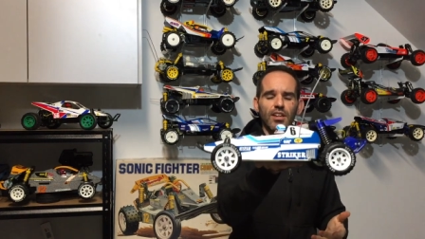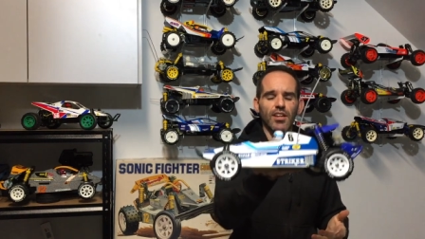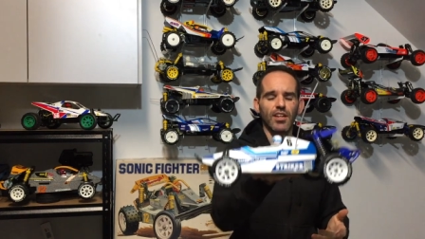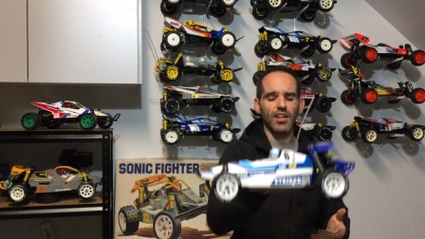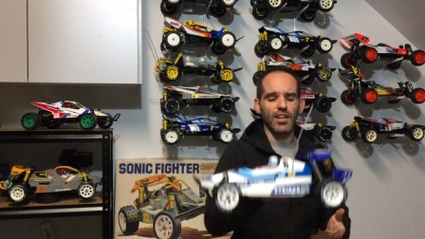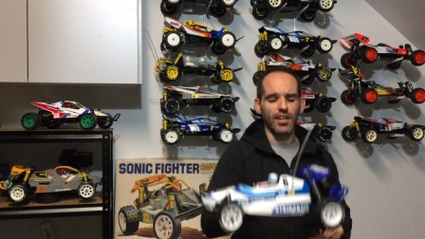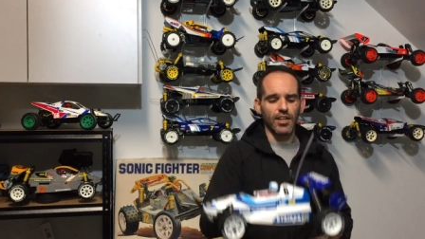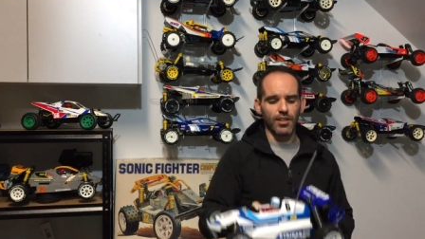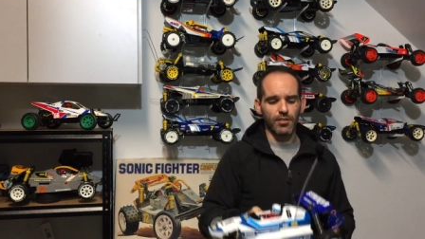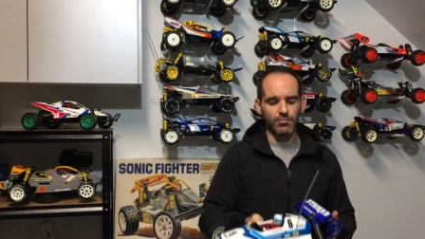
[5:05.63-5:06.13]

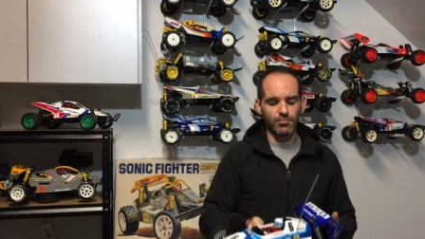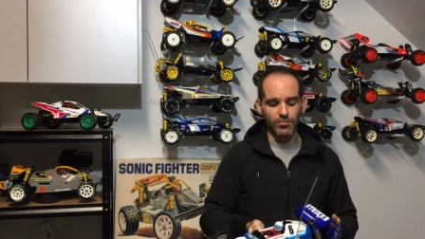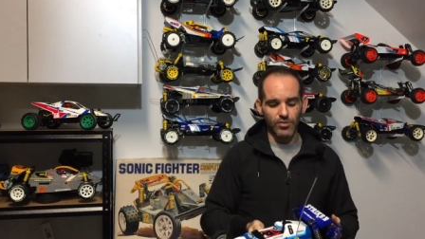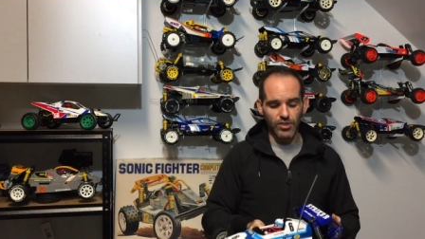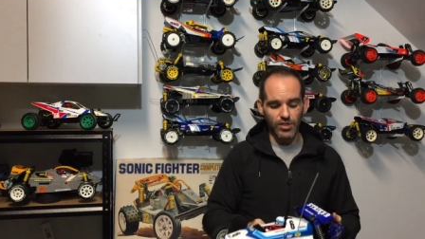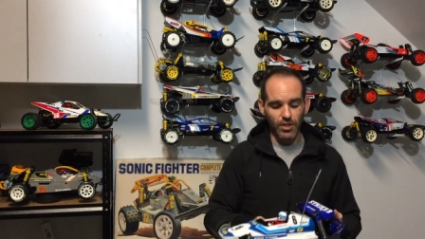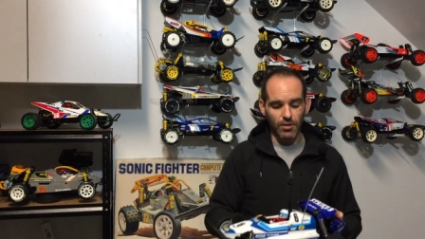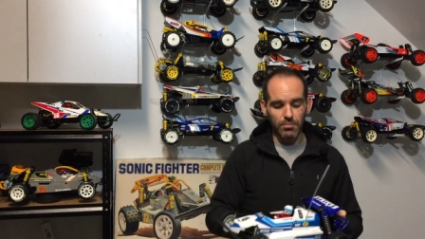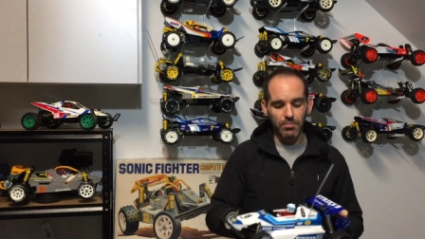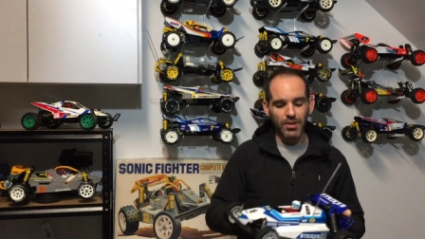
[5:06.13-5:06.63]
Um,
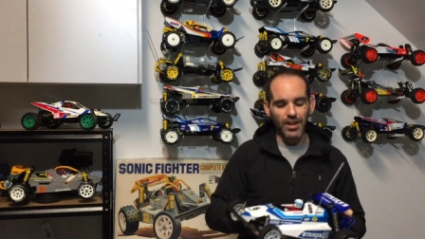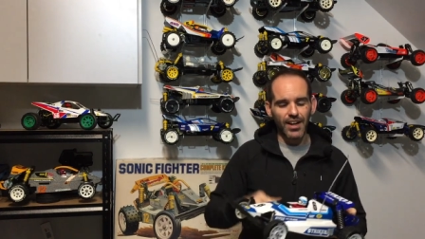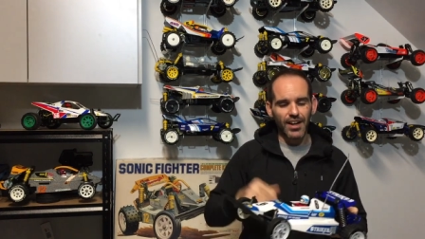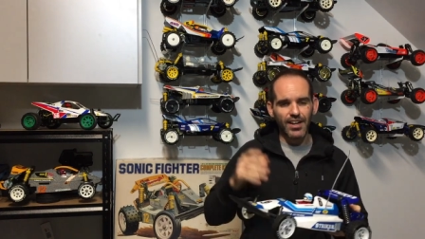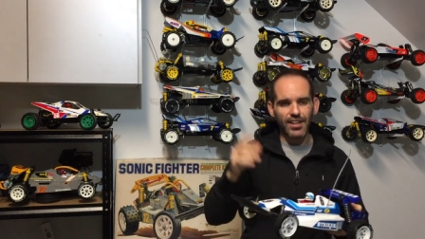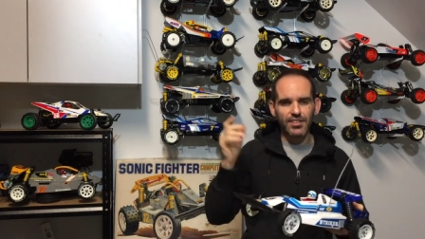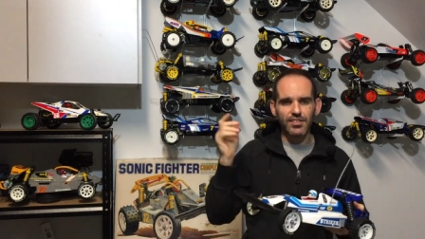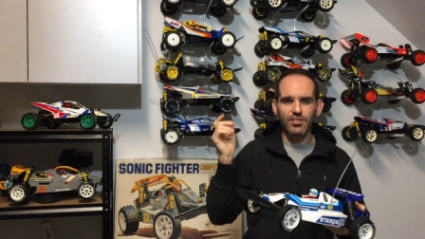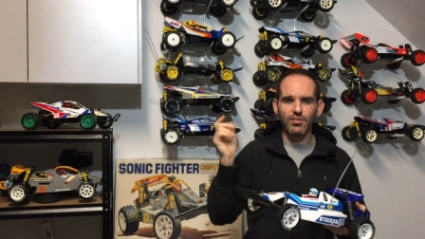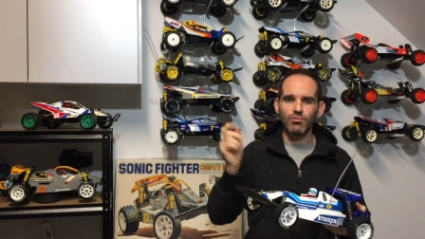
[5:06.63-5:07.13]
so
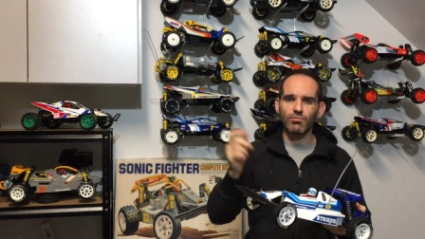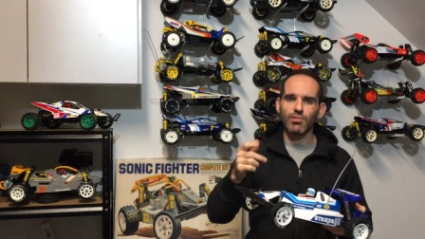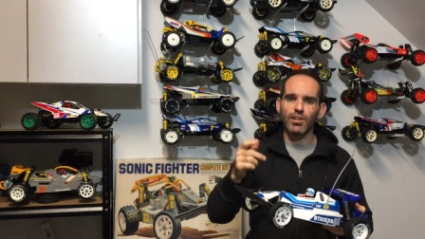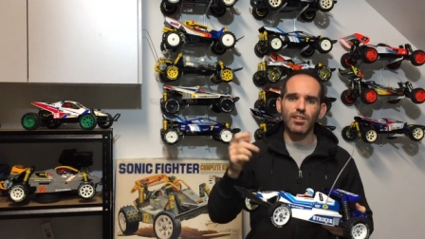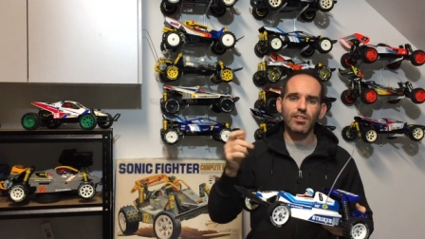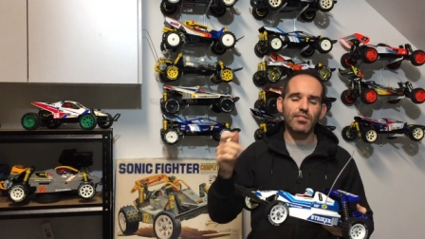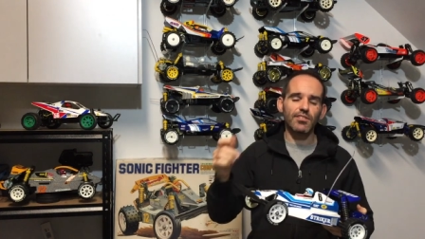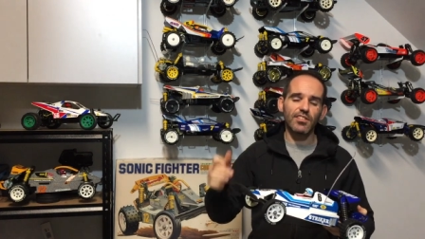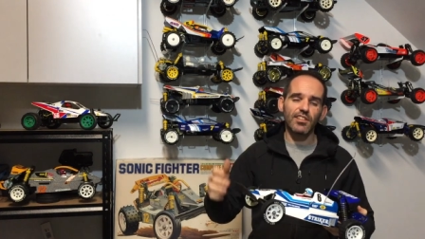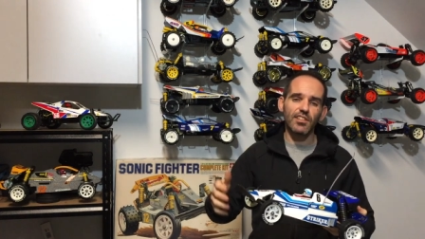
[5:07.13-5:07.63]
parts are
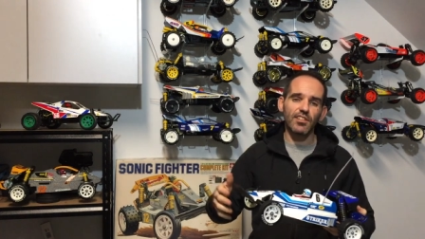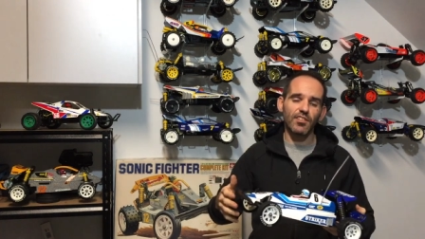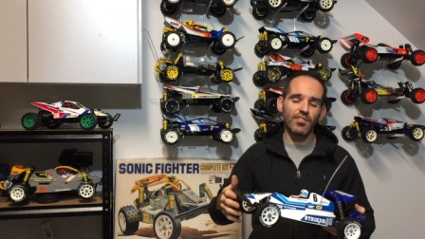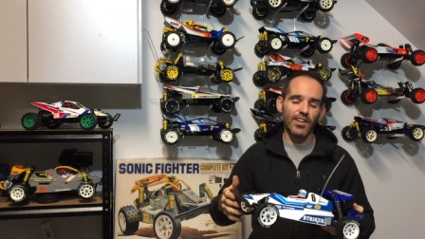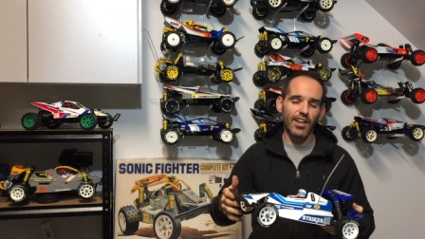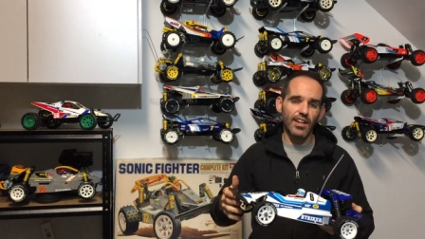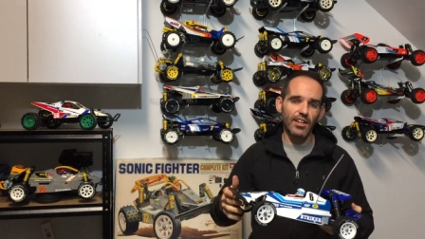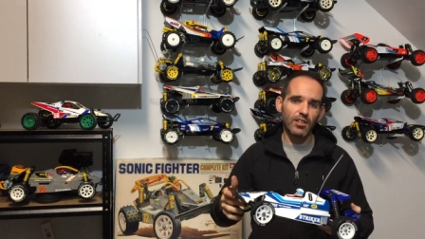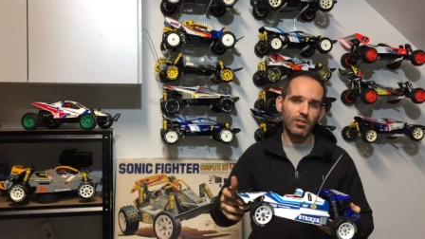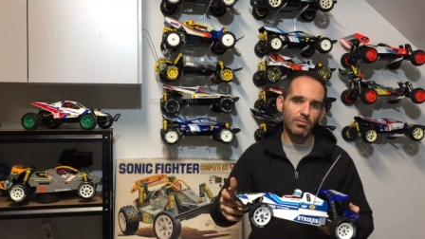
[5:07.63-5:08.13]
readily
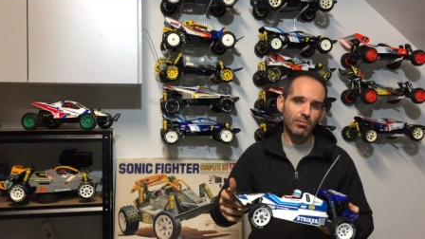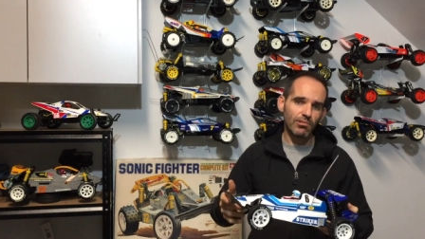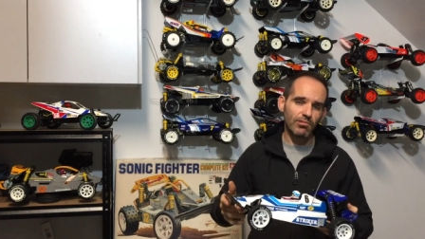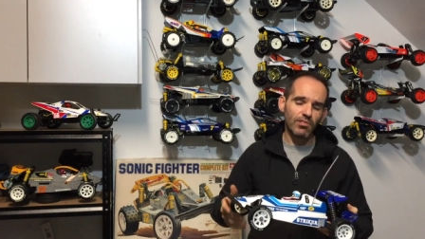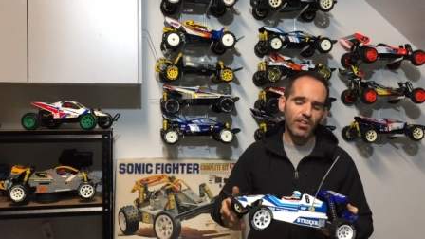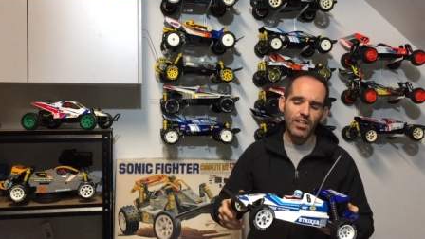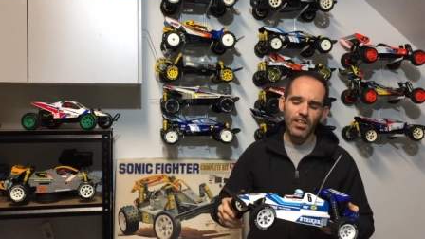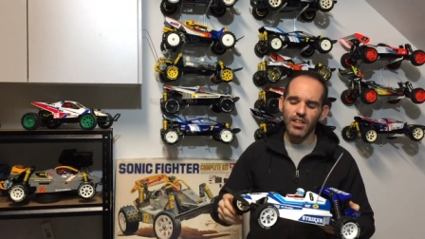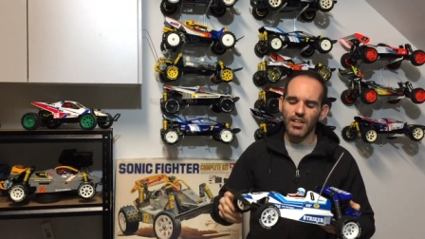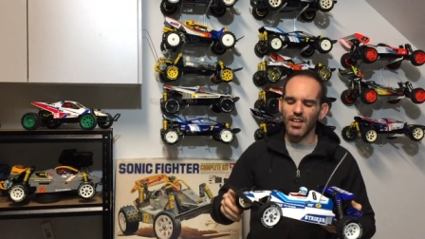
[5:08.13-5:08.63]
available.